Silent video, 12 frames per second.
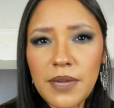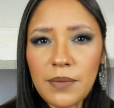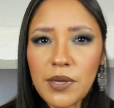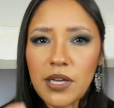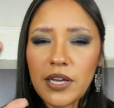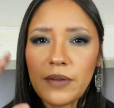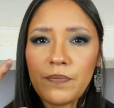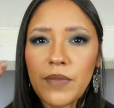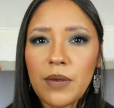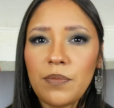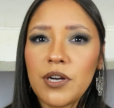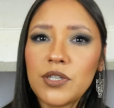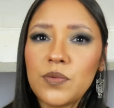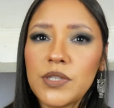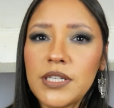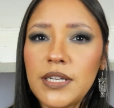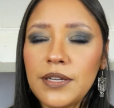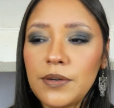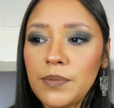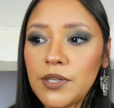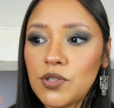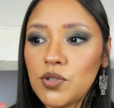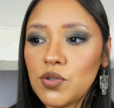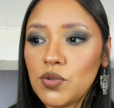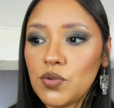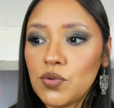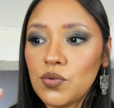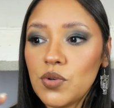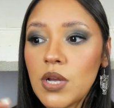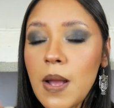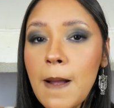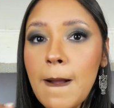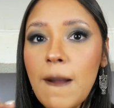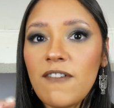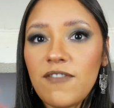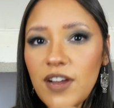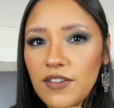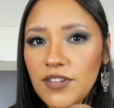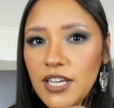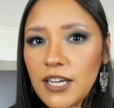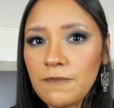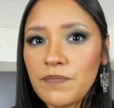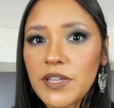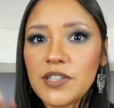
Maybe my brush was a little bit too fluffy.